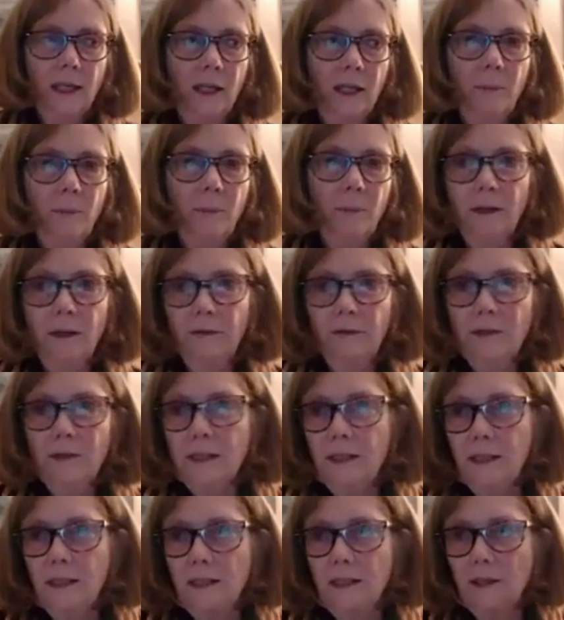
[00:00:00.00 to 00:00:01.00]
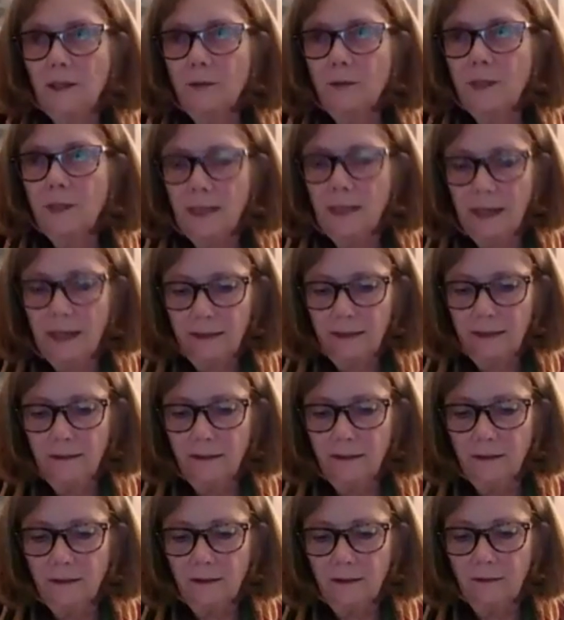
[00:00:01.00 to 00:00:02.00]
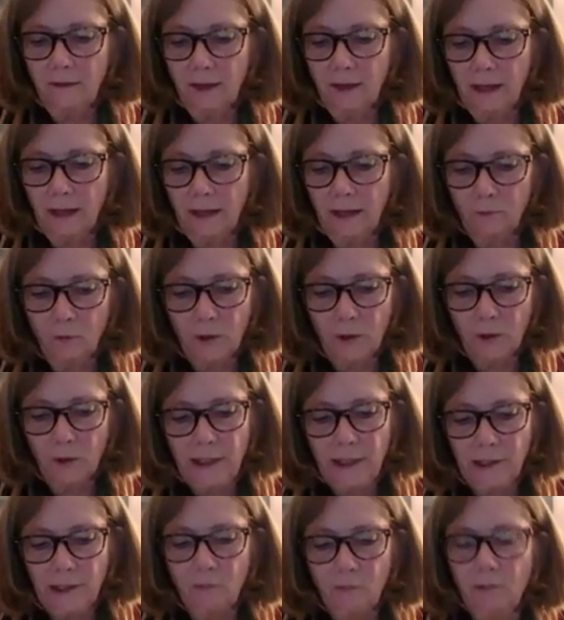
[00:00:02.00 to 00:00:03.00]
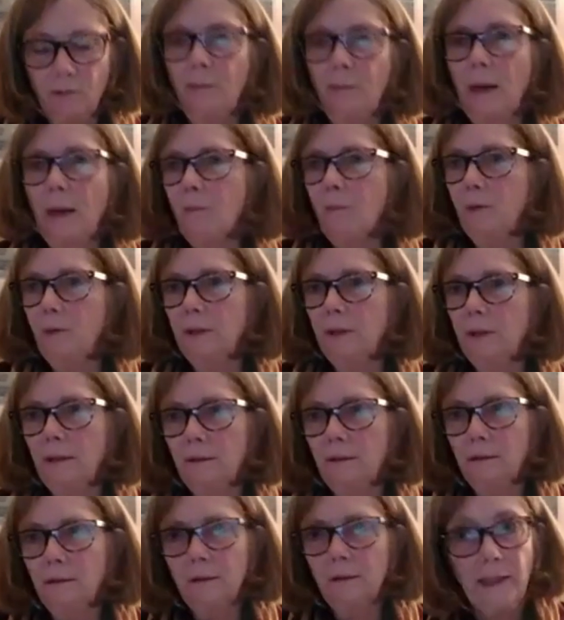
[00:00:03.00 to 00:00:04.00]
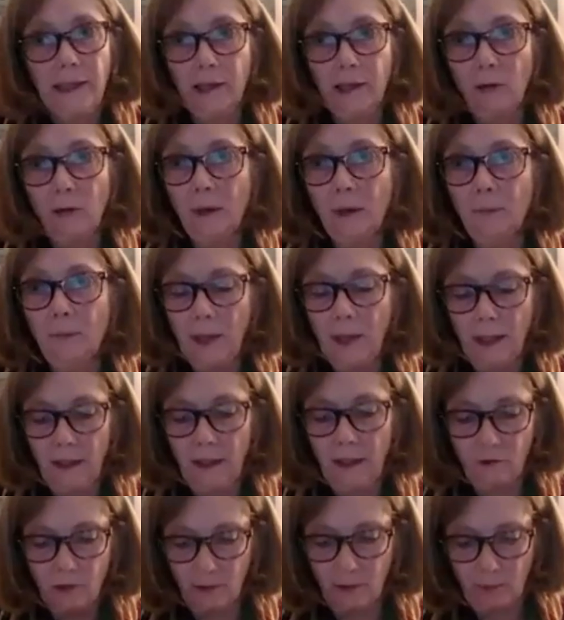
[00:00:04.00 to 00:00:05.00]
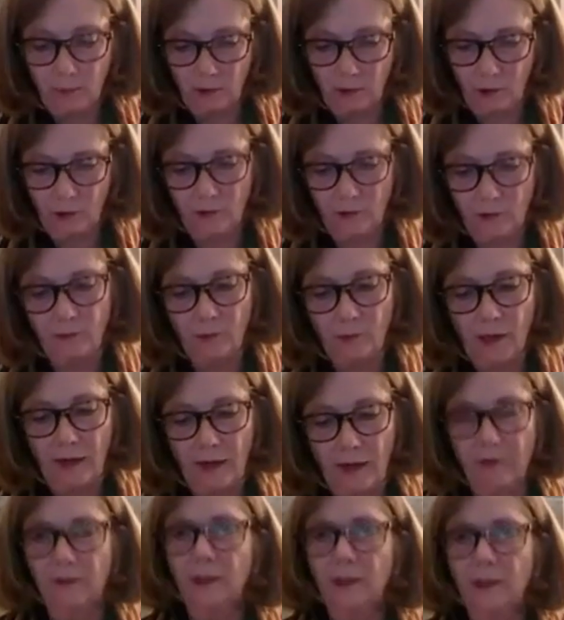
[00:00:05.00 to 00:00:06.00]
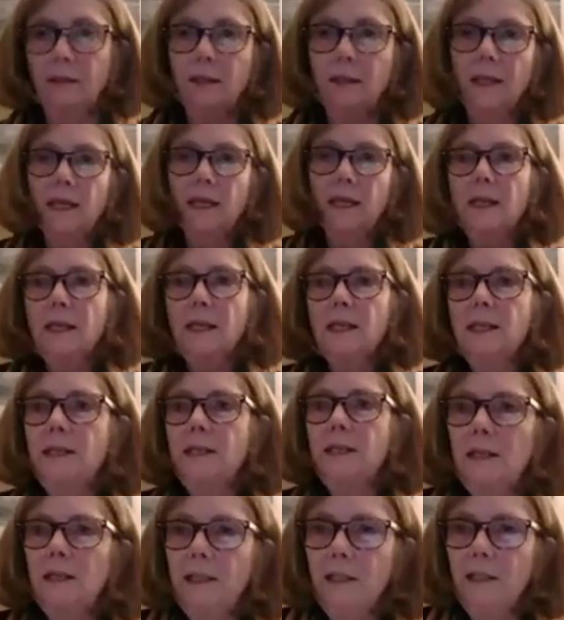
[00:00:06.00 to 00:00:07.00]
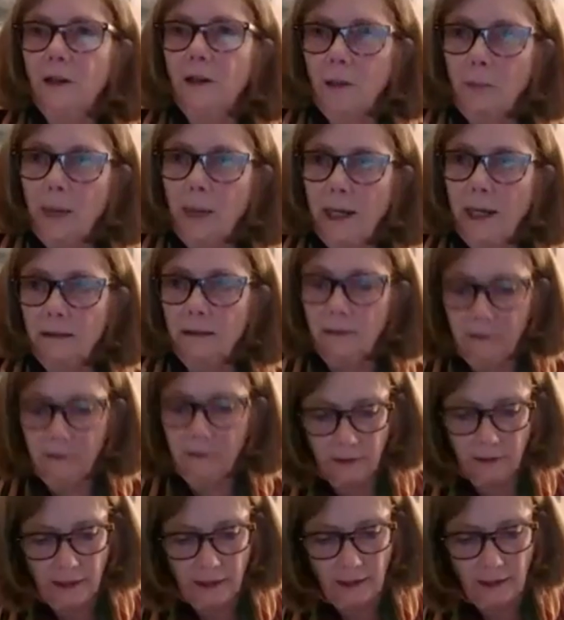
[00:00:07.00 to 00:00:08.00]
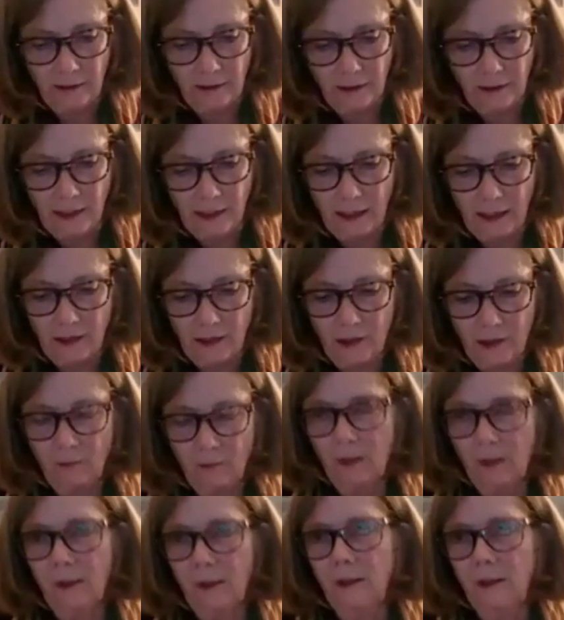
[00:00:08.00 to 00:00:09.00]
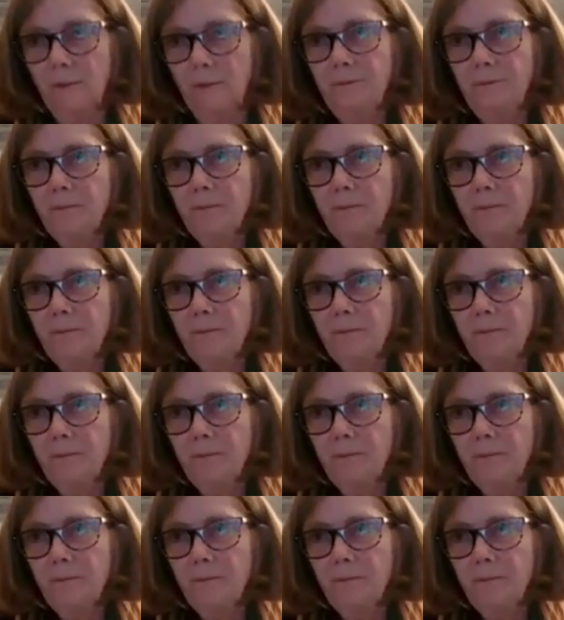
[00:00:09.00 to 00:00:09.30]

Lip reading: but obviously so saddened that we're here remembering Leo and paying tribute to him rather than sitting on a panel and engaging with him.